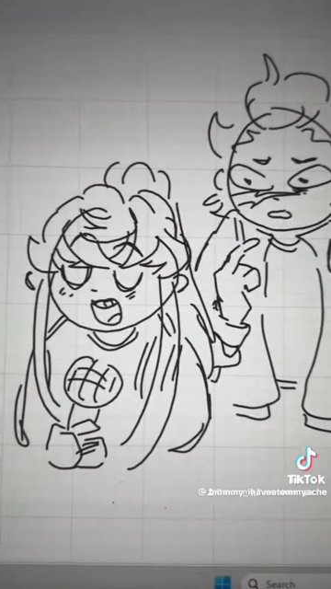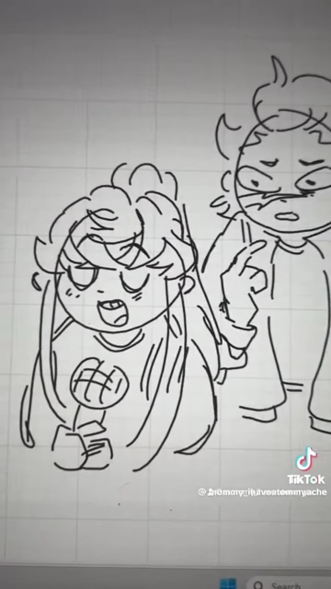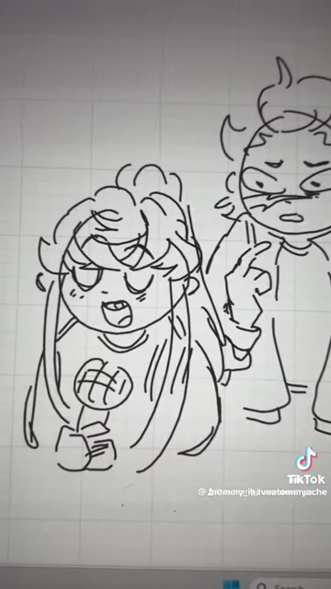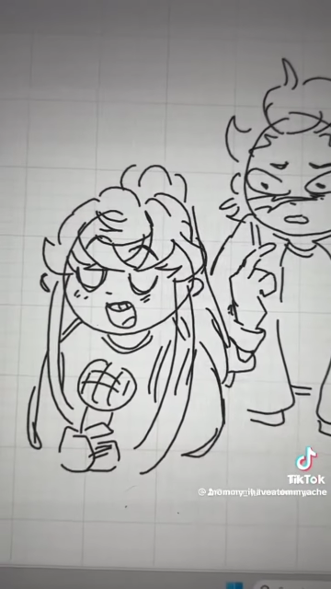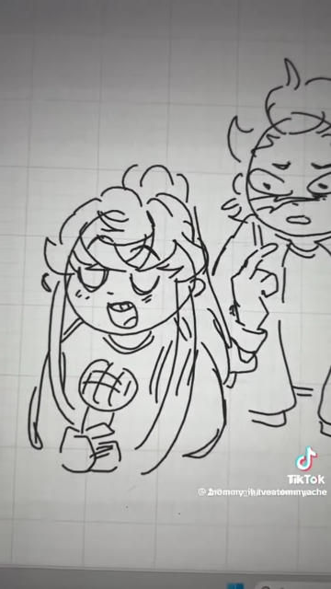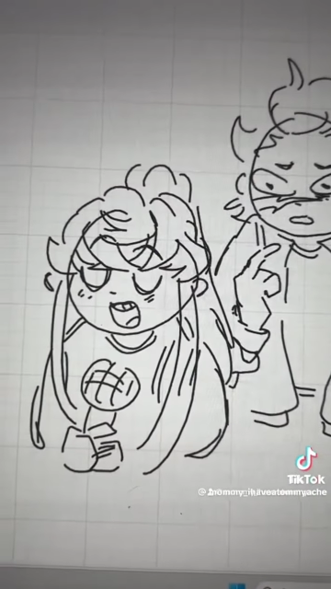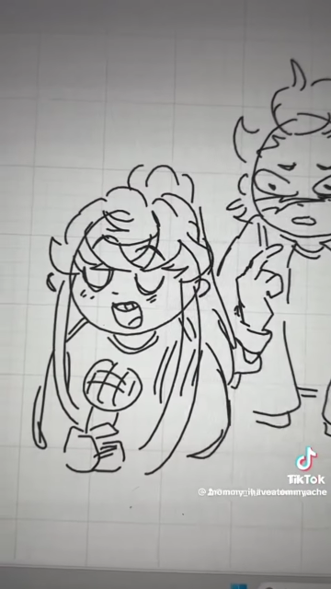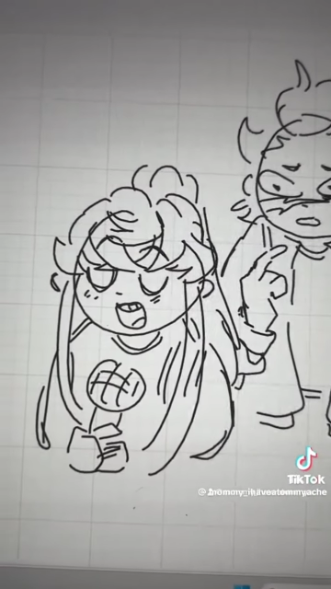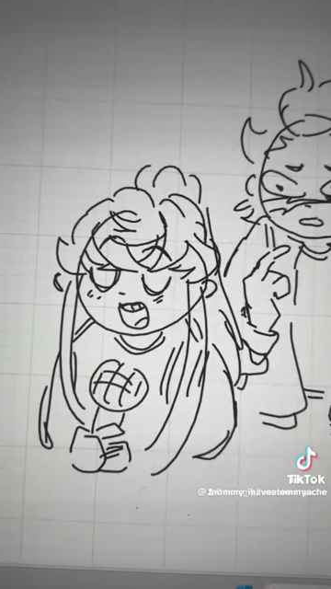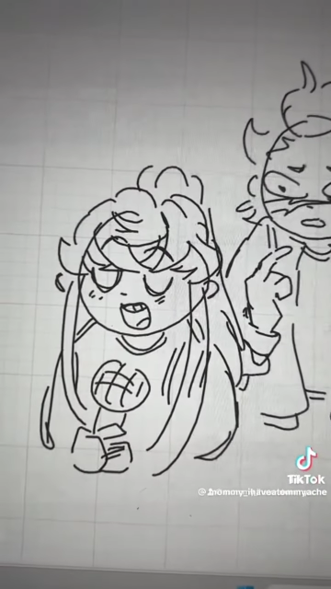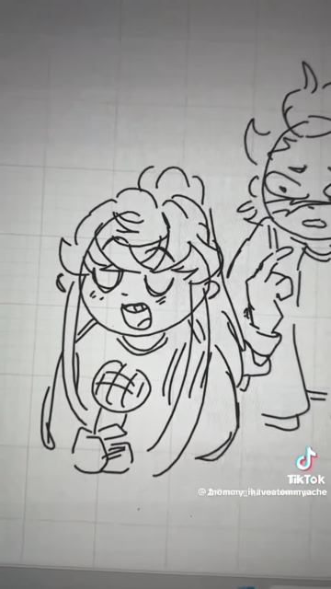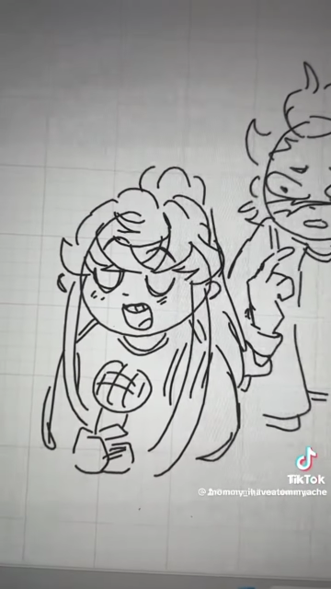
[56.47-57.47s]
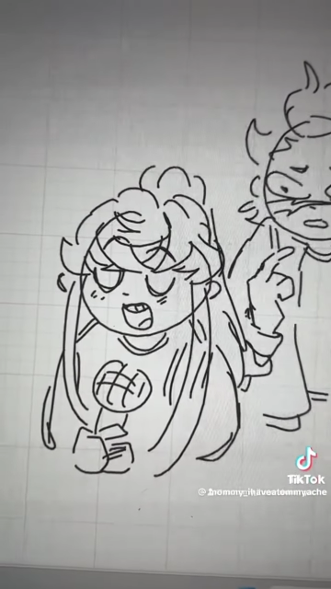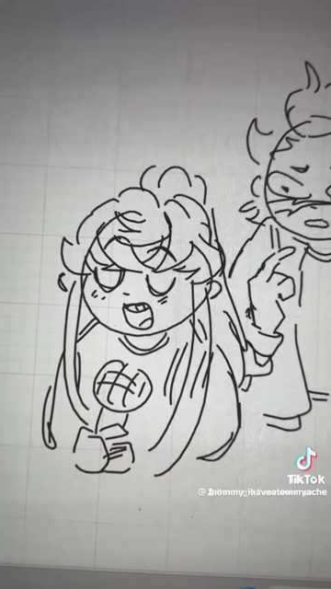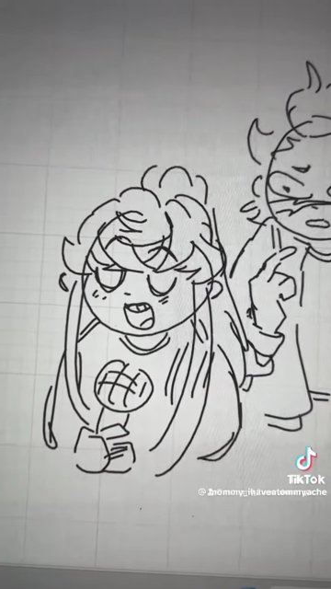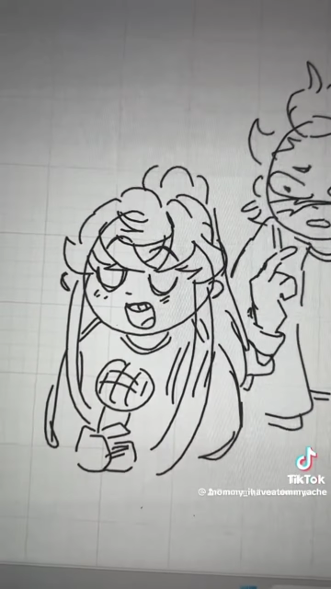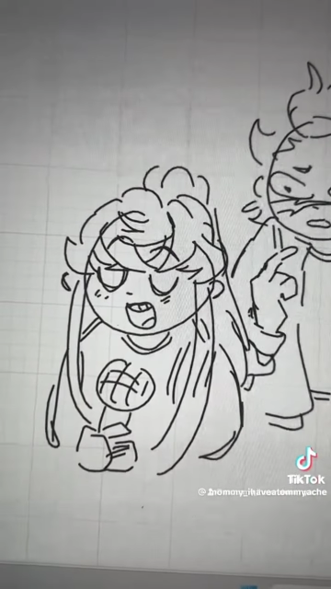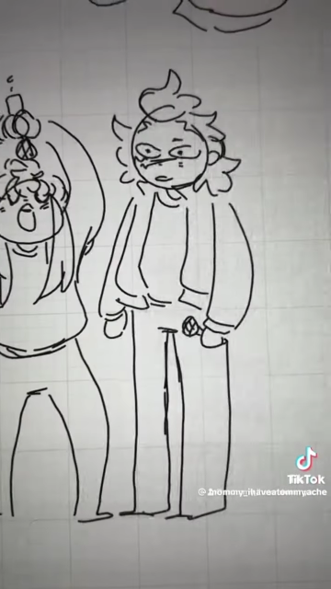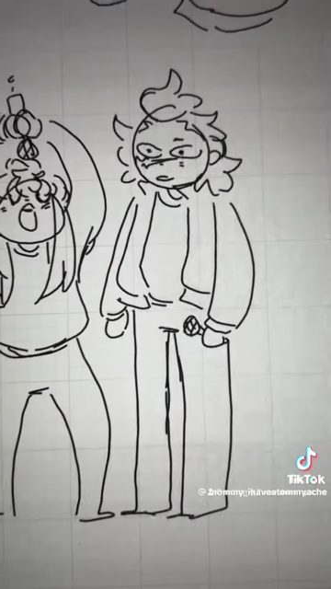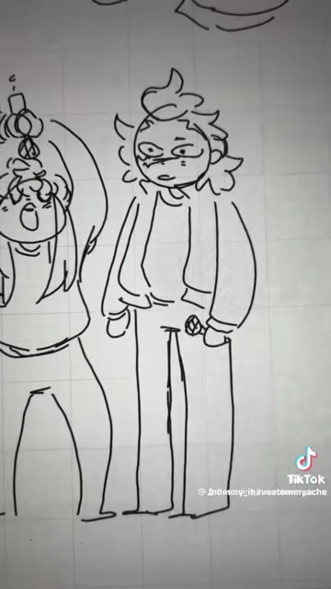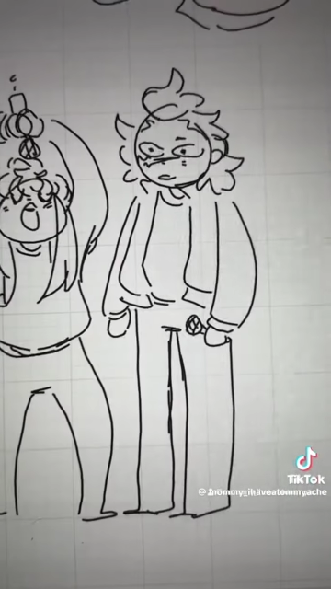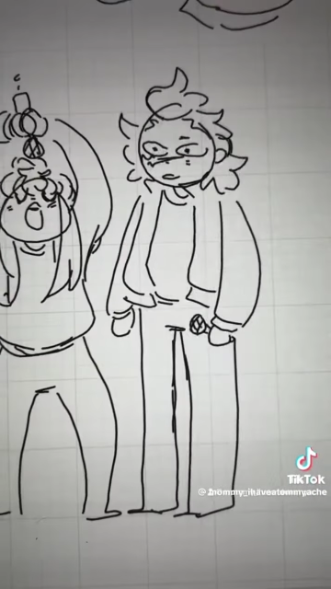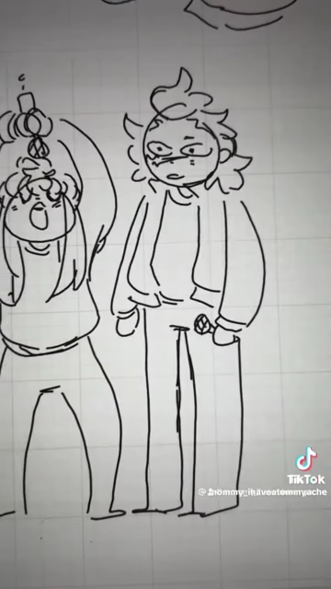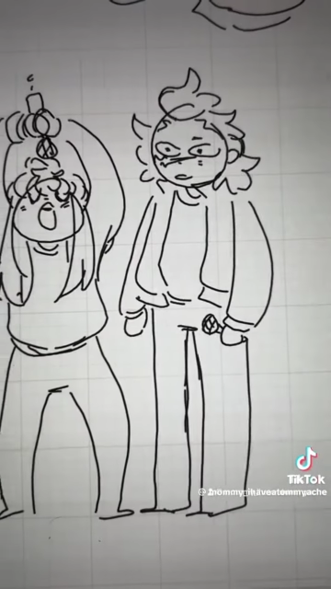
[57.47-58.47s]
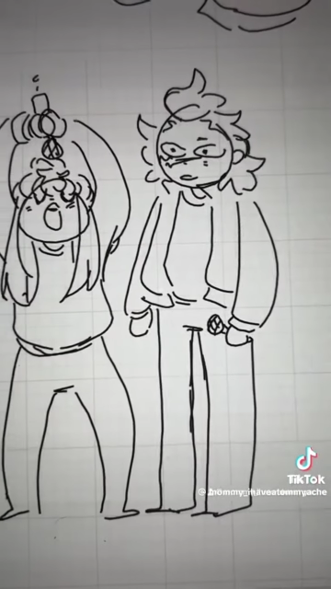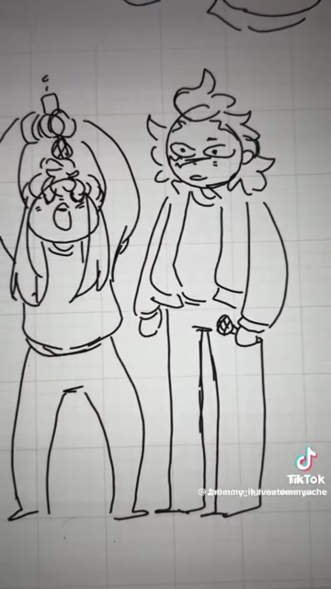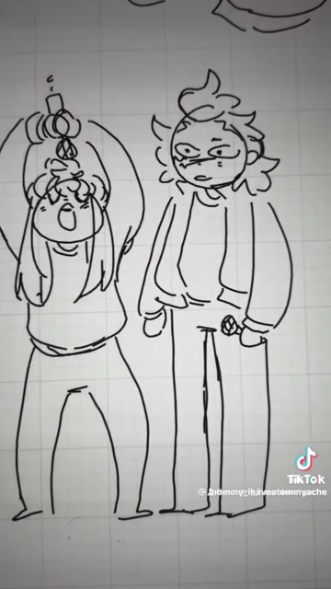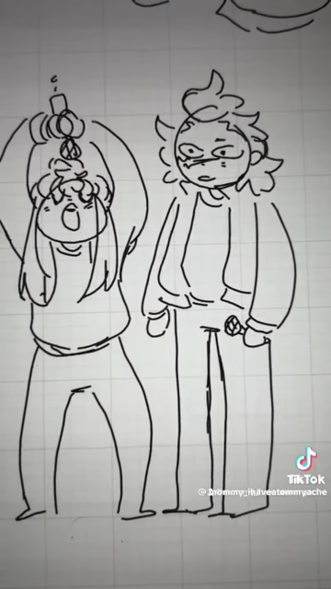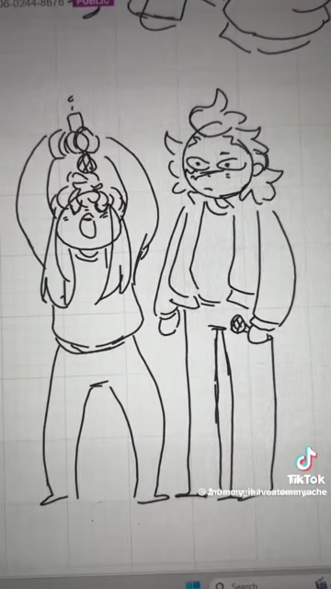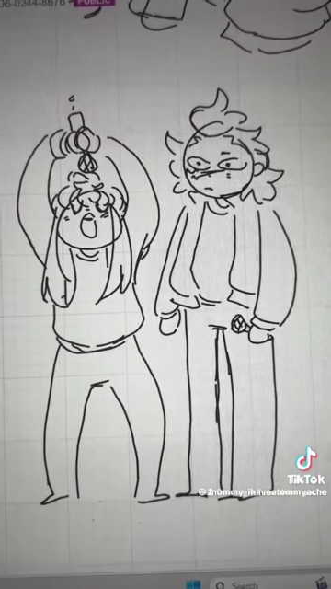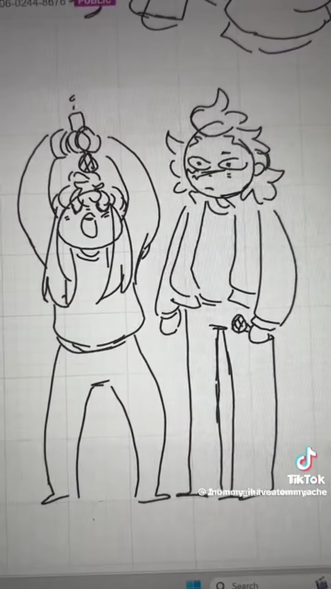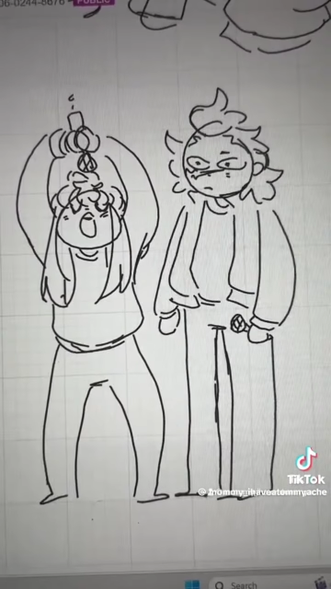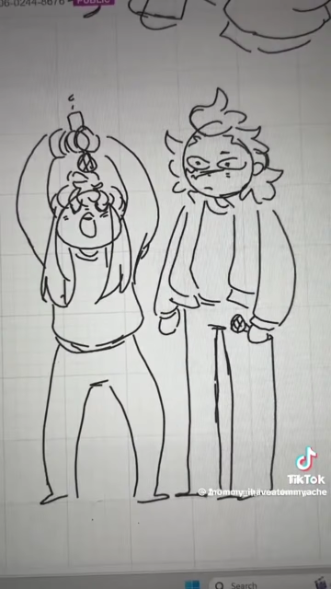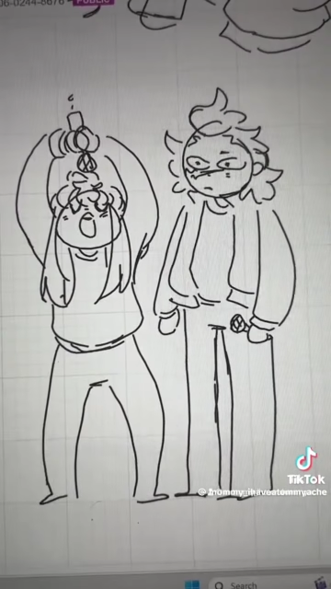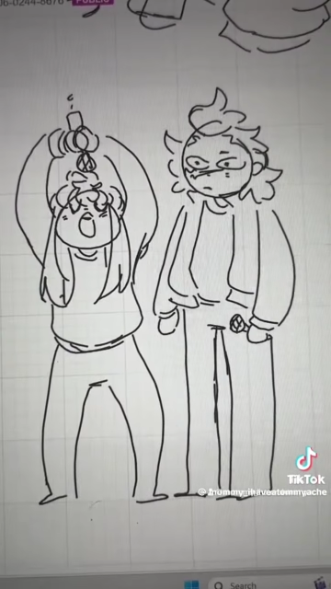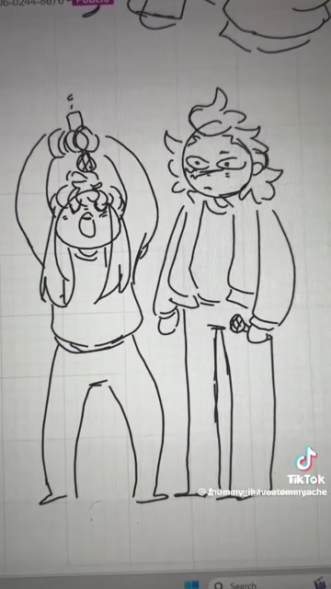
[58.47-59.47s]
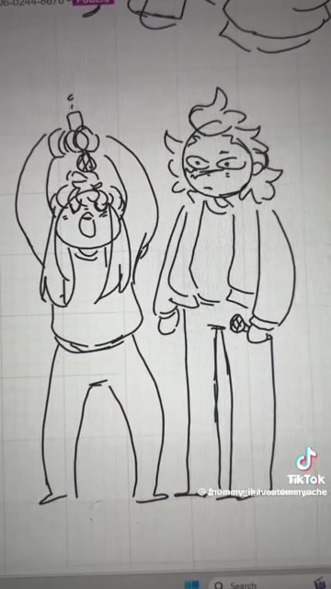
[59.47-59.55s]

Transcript: Nobody's mouth can be seen.